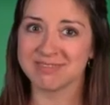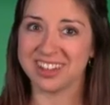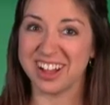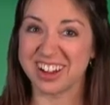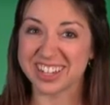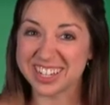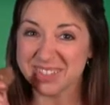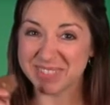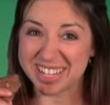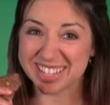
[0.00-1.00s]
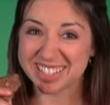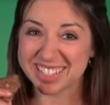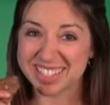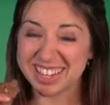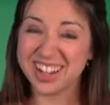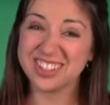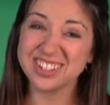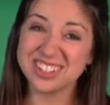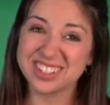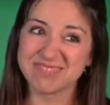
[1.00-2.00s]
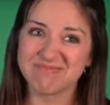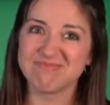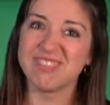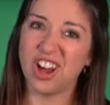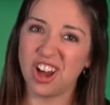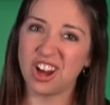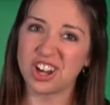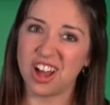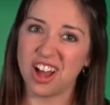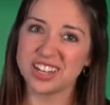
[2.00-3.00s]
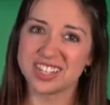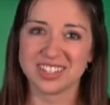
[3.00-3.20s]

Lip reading: are yummy and others are not.